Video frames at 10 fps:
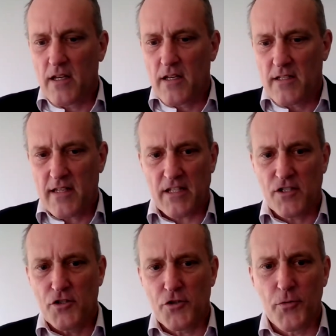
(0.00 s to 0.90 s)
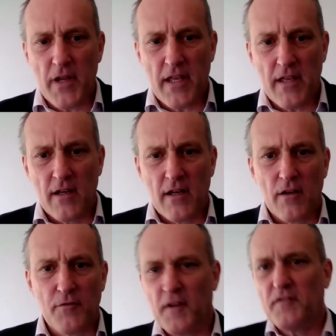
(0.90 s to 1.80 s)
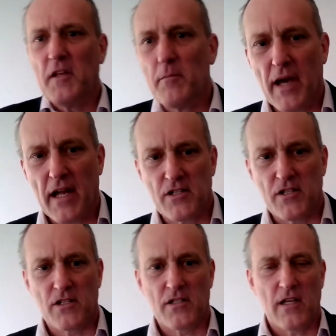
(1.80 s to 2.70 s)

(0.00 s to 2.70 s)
section 3 15 pages,